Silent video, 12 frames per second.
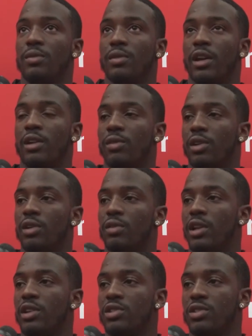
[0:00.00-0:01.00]
We've got a real good
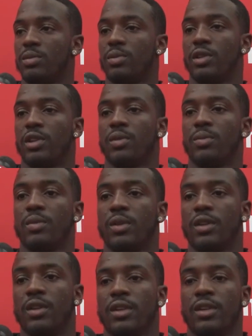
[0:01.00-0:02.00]
relationship with them.
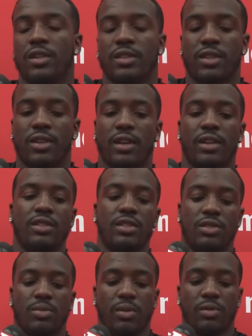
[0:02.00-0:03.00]
So it's
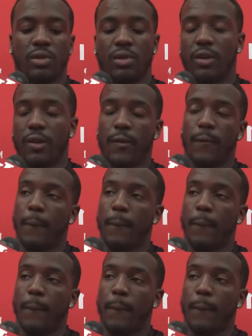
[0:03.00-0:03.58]
just been real good.